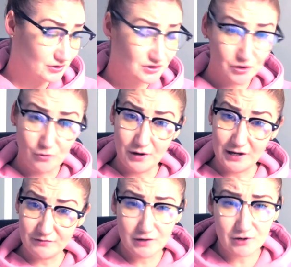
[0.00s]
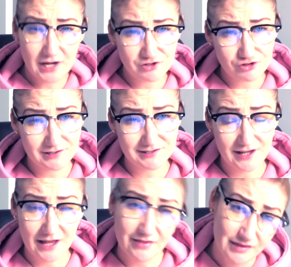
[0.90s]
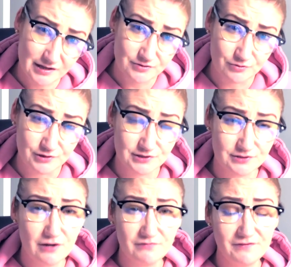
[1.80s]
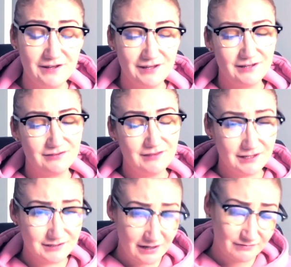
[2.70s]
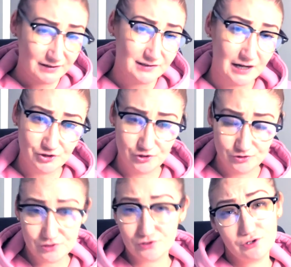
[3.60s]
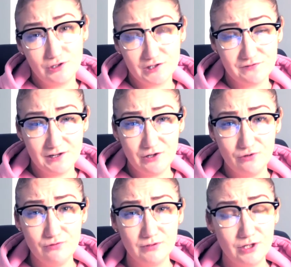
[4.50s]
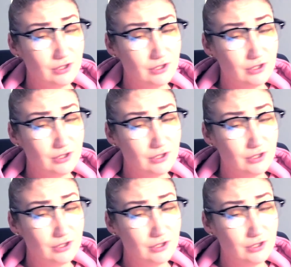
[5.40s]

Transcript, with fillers: So if you're interested in this sort of stuff, then definitely stay tuned to this video.